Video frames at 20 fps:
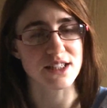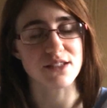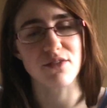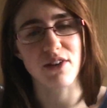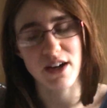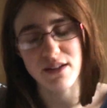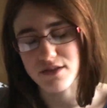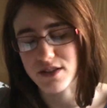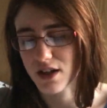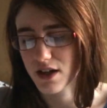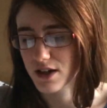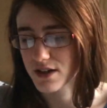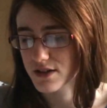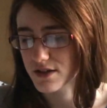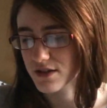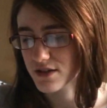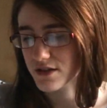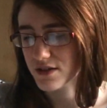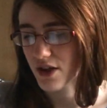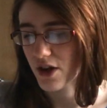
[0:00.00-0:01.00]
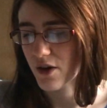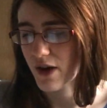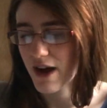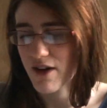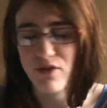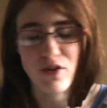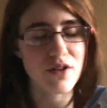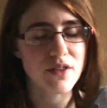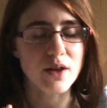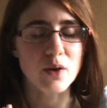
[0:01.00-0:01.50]
5 stars. So
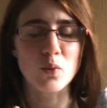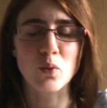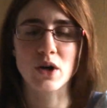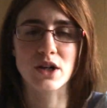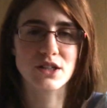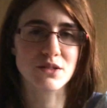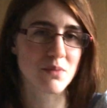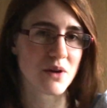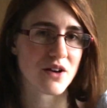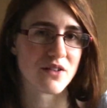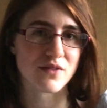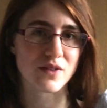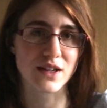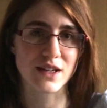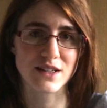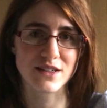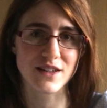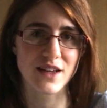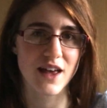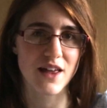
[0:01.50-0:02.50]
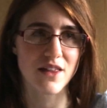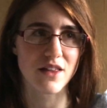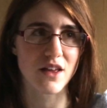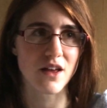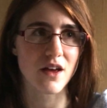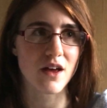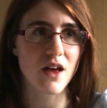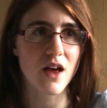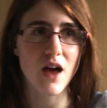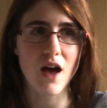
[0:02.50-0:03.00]
everything works perfectly
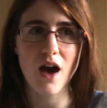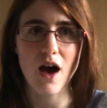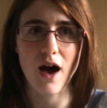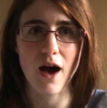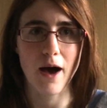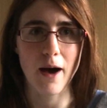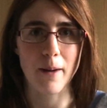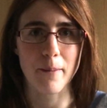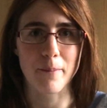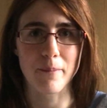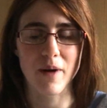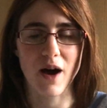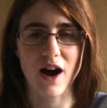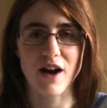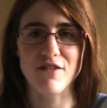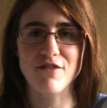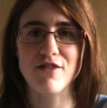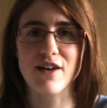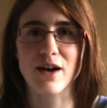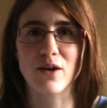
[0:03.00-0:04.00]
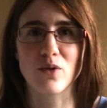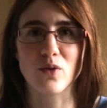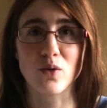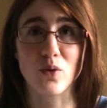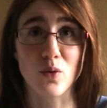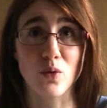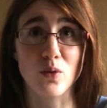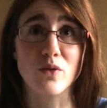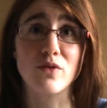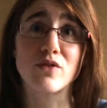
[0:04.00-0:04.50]
together. I felt
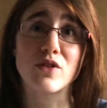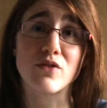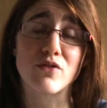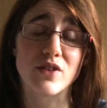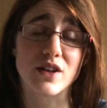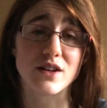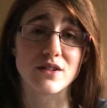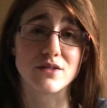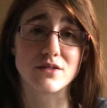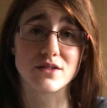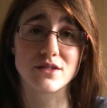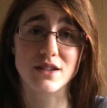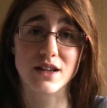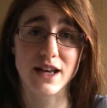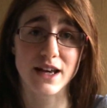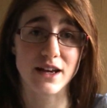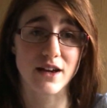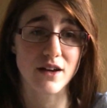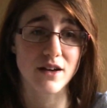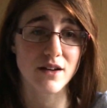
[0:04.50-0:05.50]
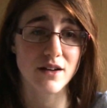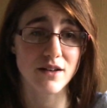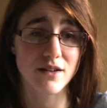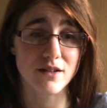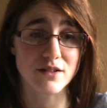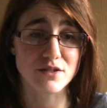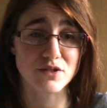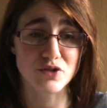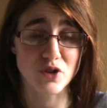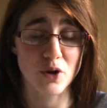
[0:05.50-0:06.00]
all of the feels, like
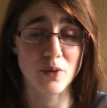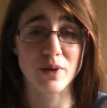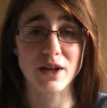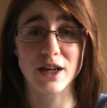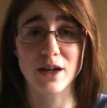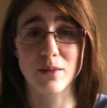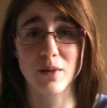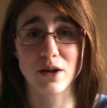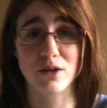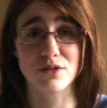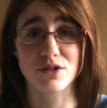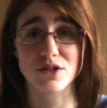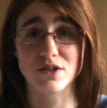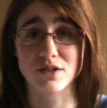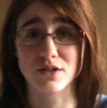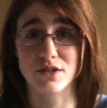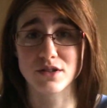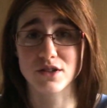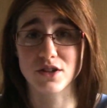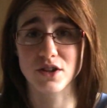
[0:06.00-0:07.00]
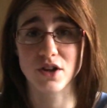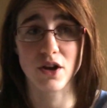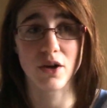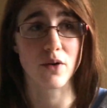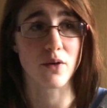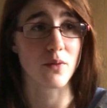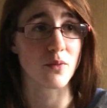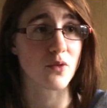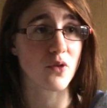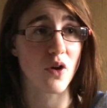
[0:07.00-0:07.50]
so many emotions, you know,
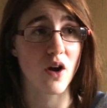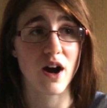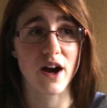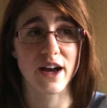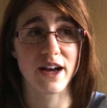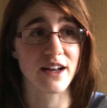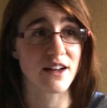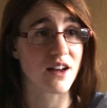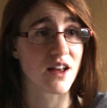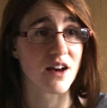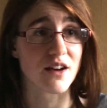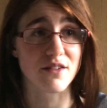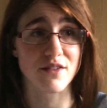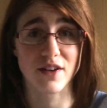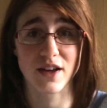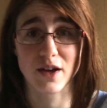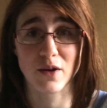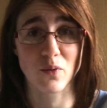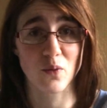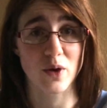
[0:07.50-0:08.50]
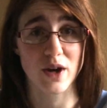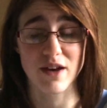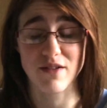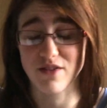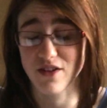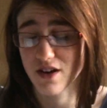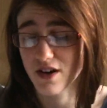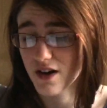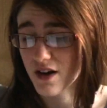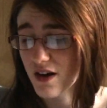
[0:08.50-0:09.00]
crying, laughing,
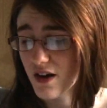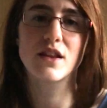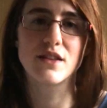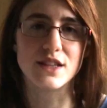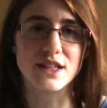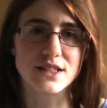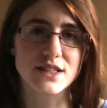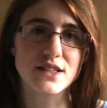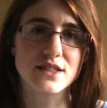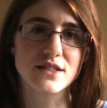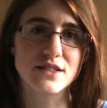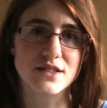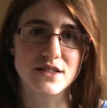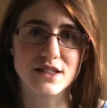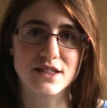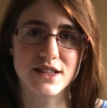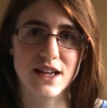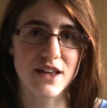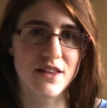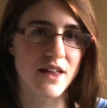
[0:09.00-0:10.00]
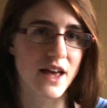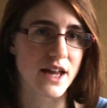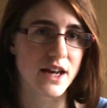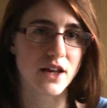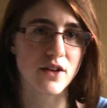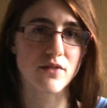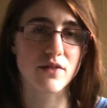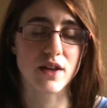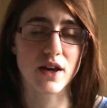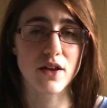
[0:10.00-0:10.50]
whatever. This isn't to say that
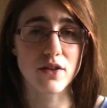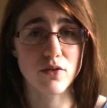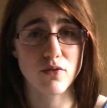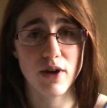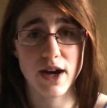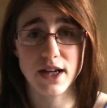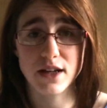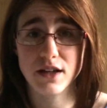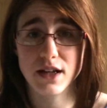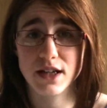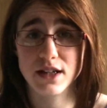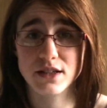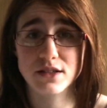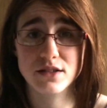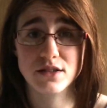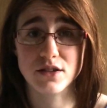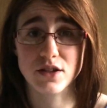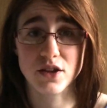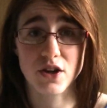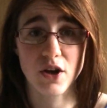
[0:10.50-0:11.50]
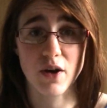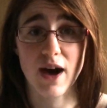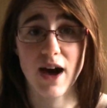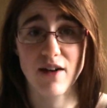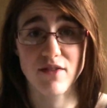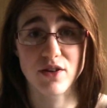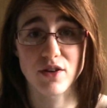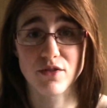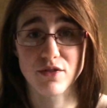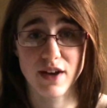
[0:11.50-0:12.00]
any of the other ratings, you know,
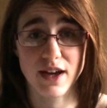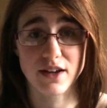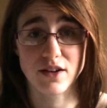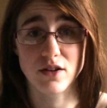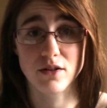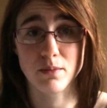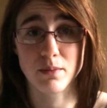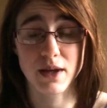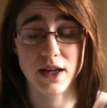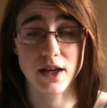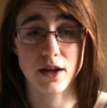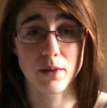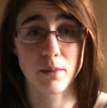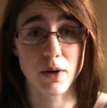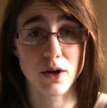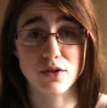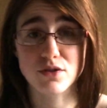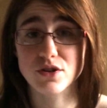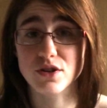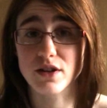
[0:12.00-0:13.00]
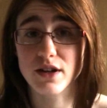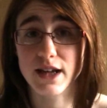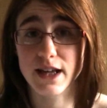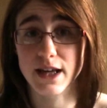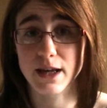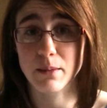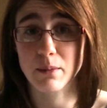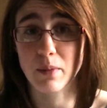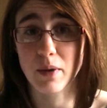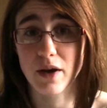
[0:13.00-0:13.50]
haven't affected me
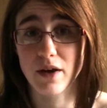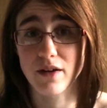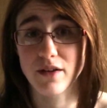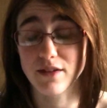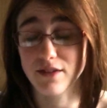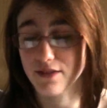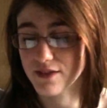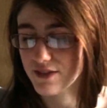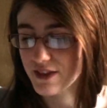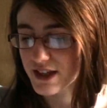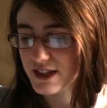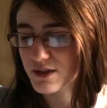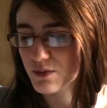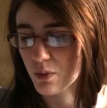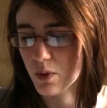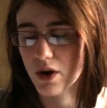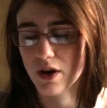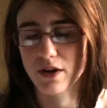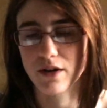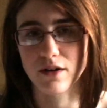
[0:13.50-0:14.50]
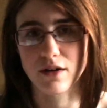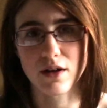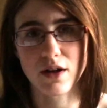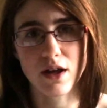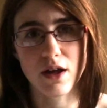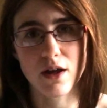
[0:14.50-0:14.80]
emotionally, but this one,